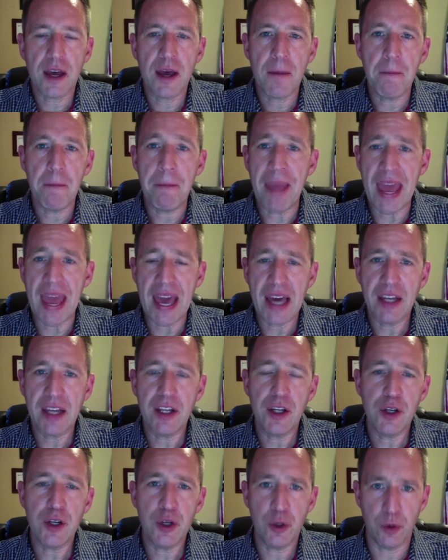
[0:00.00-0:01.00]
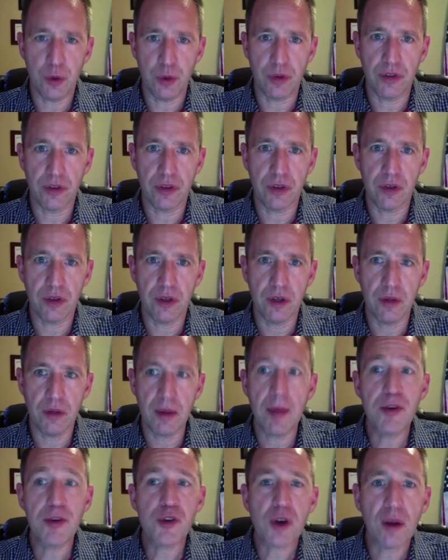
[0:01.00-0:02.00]
bad news,
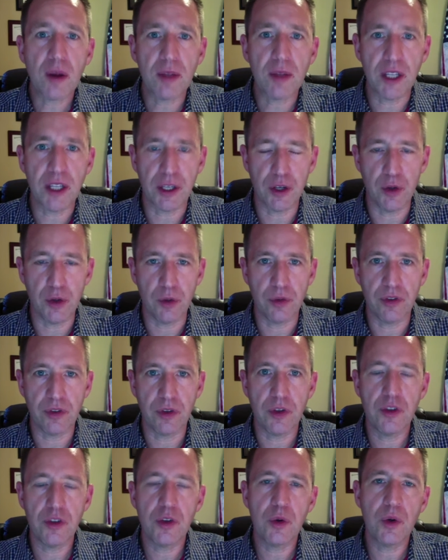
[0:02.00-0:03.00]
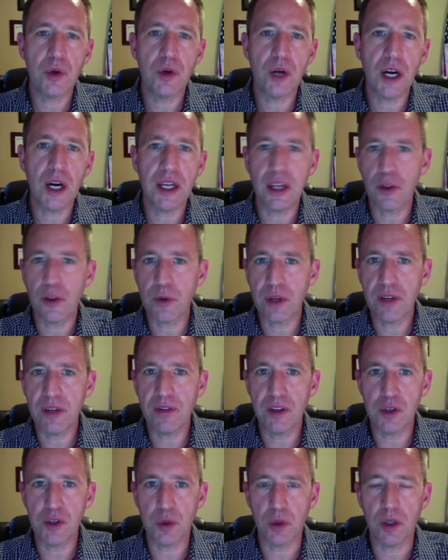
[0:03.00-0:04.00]
maybe troubling news, to another
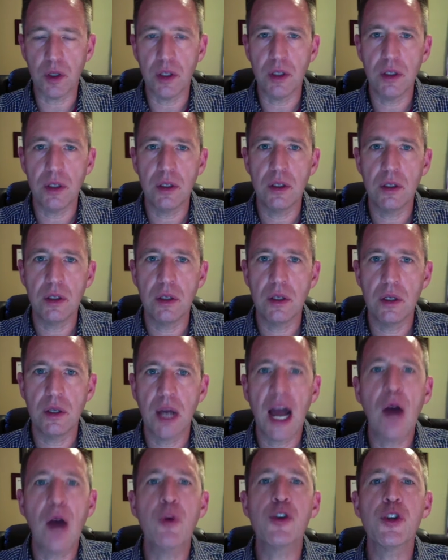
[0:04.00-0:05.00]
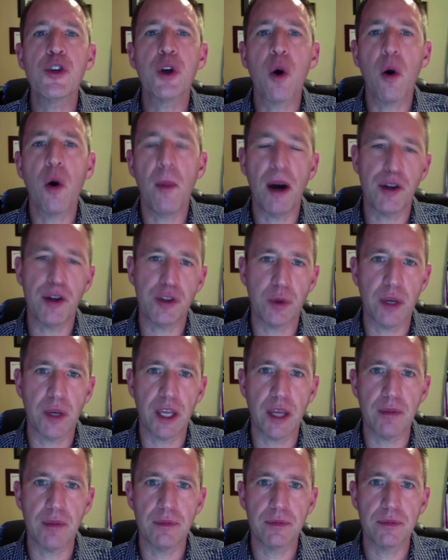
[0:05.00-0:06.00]
individual, how would you go about doing
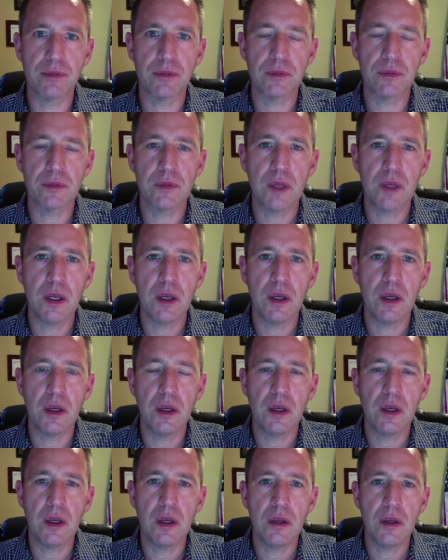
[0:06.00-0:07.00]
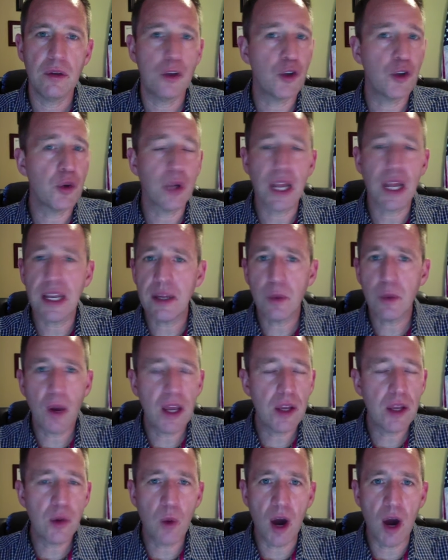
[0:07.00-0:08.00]
it? You can do it any way
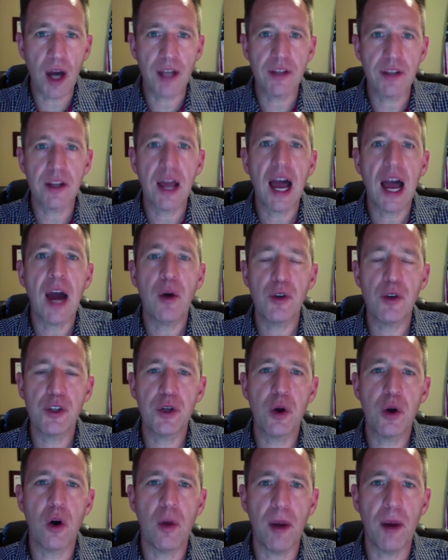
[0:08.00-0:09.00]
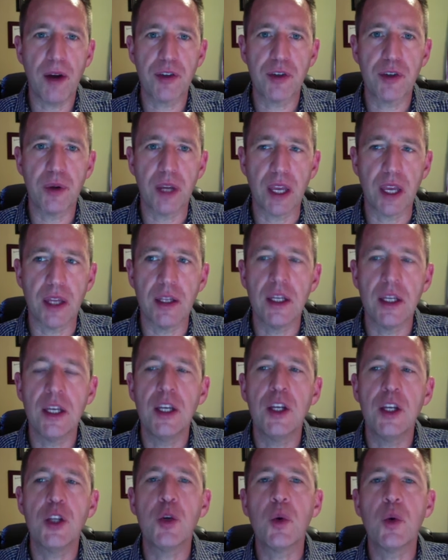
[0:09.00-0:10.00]
you want. How would you go about doing it?
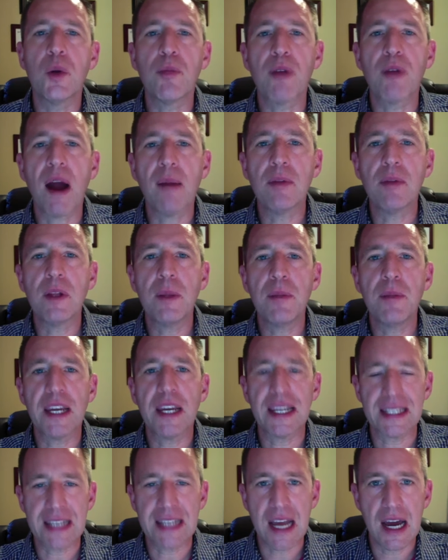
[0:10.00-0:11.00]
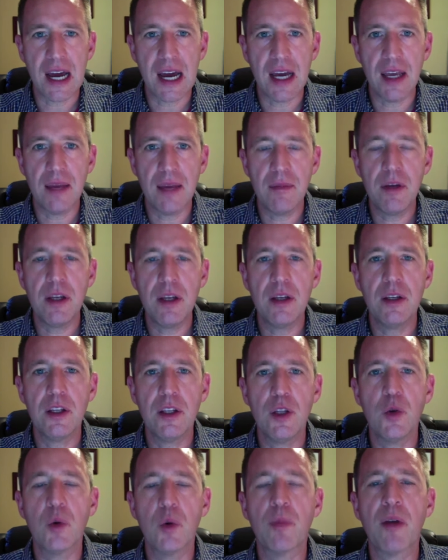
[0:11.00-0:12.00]
You would probably pick a time.
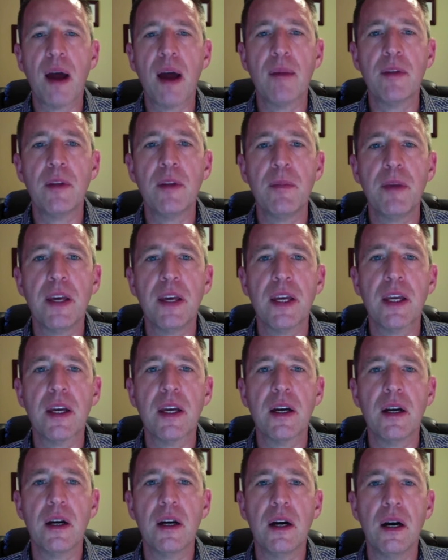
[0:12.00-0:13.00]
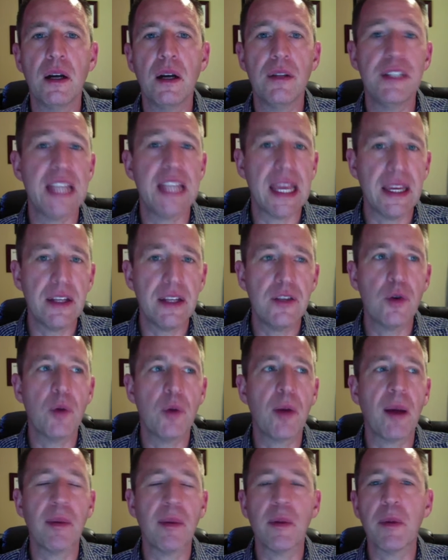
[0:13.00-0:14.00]
You would probably pick a date. You would
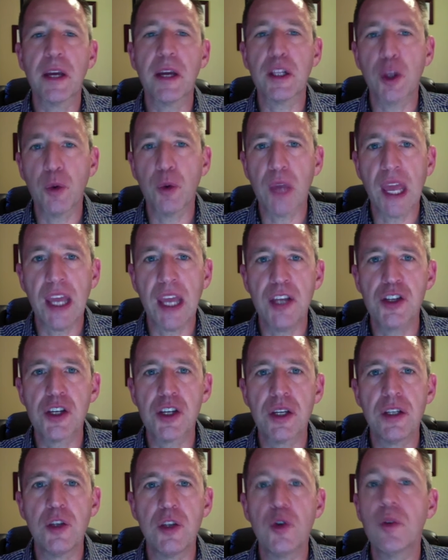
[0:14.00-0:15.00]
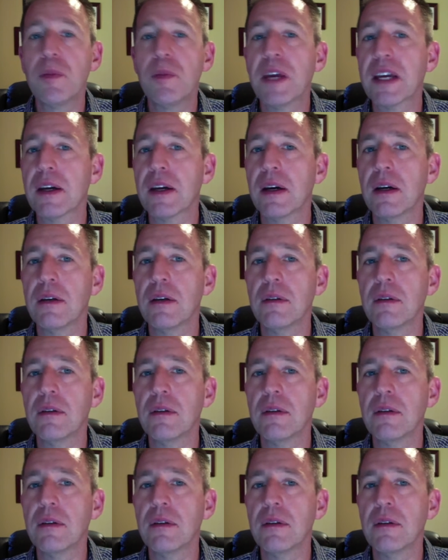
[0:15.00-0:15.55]
probably pick a location. You would pick a